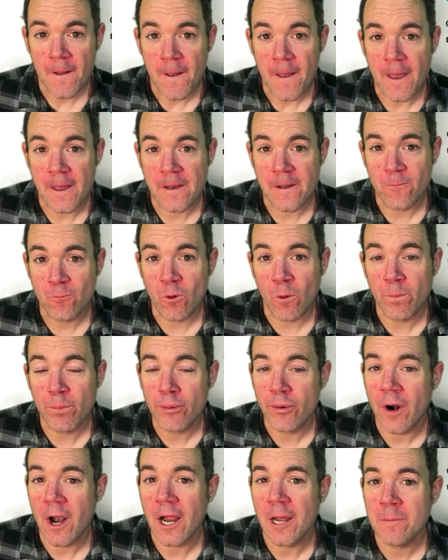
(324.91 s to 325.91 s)
and it will
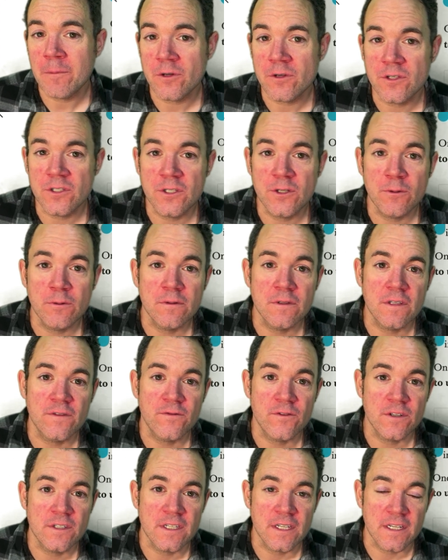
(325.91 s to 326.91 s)
prime your students
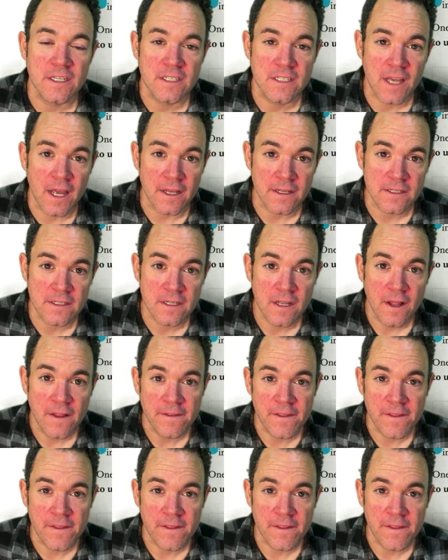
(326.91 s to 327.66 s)
for success.